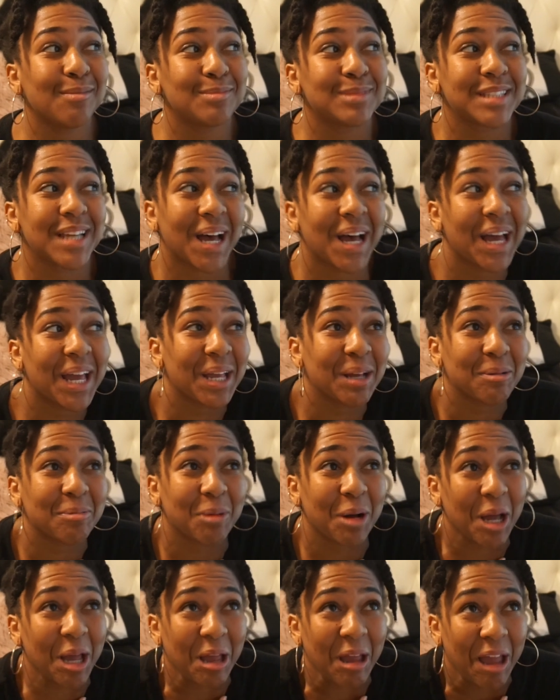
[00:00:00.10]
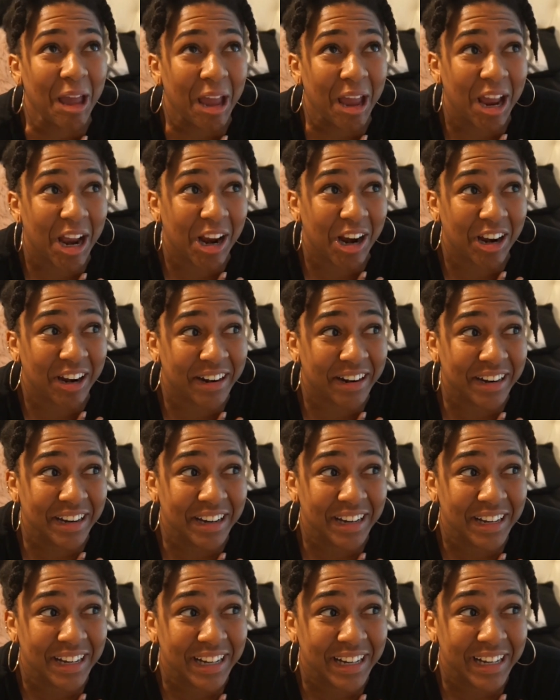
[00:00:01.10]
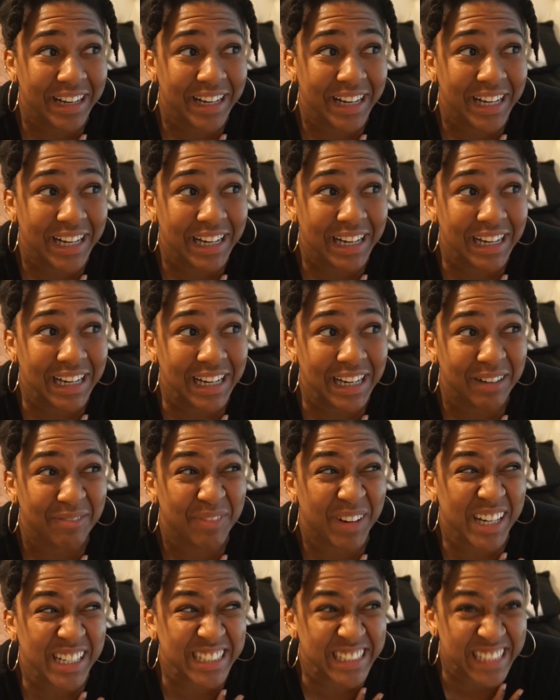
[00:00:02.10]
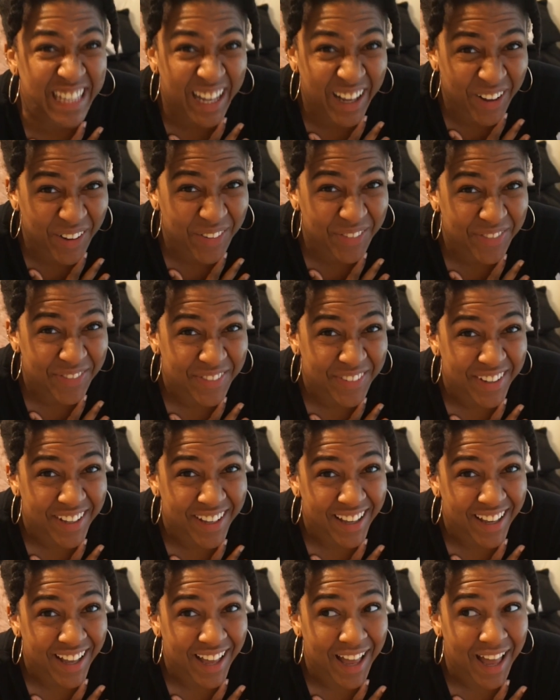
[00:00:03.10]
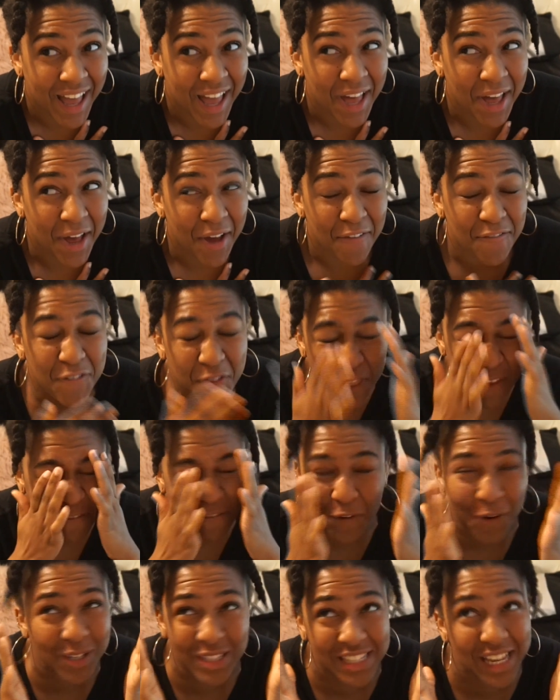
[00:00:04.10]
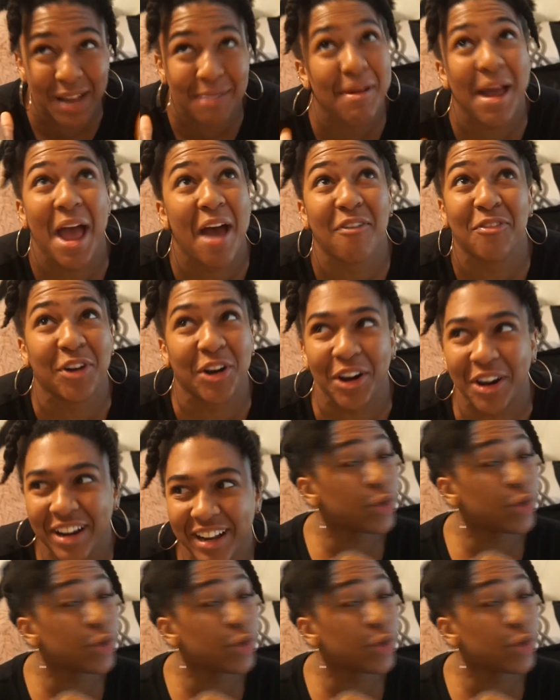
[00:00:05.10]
dyeing my hair myself for the first time ever.